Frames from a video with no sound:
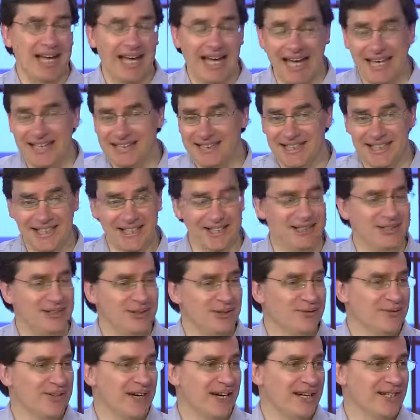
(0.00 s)
And then
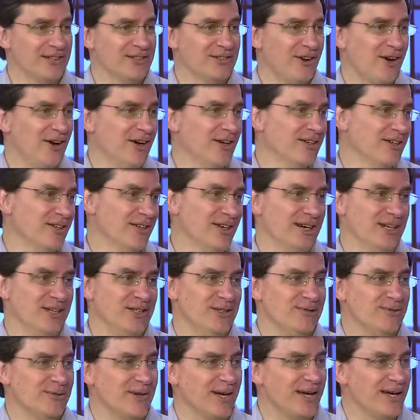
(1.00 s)
you've got a daughter,
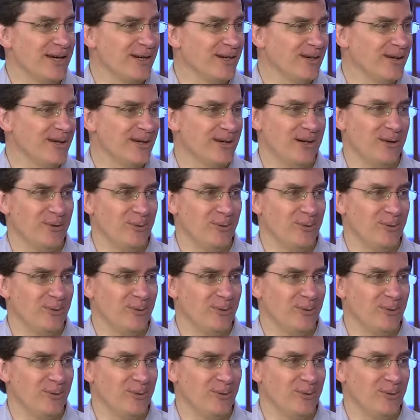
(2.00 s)
and you've got a,